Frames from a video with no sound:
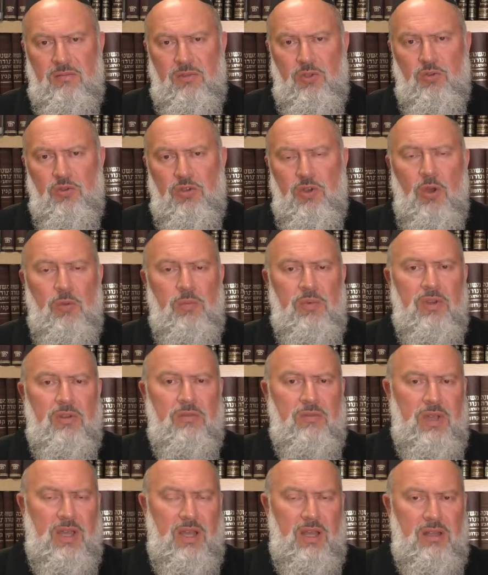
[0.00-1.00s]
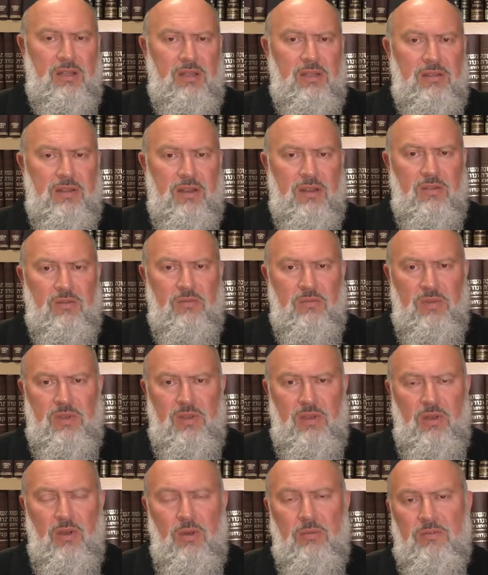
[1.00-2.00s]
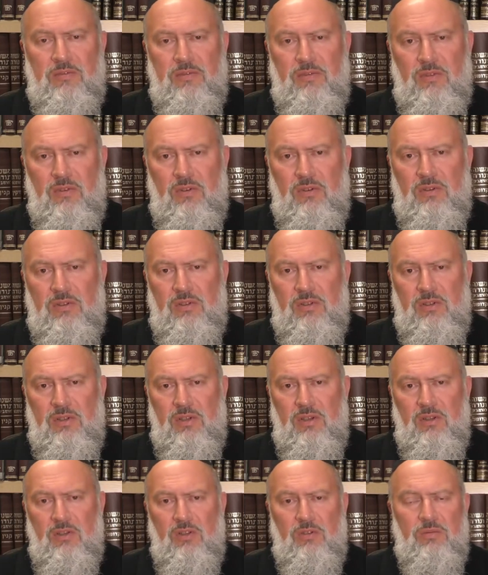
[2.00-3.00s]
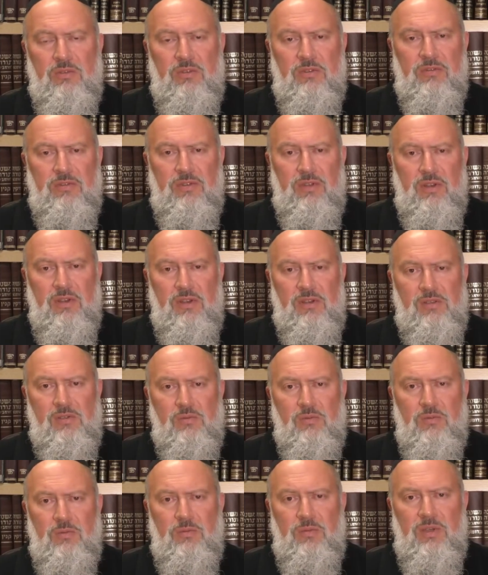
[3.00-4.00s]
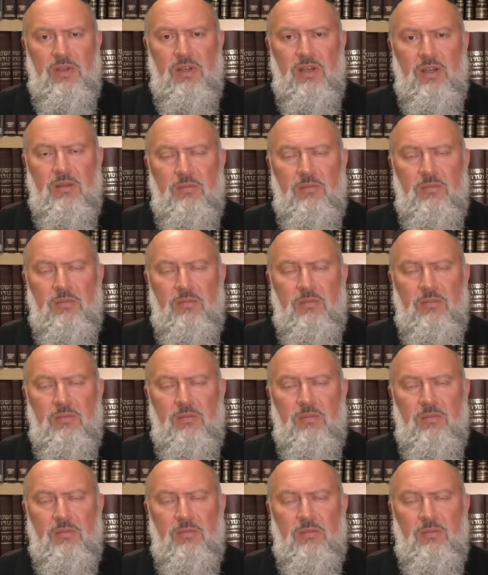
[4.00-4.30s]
utopian reality that could be hoped for in human affairs would be a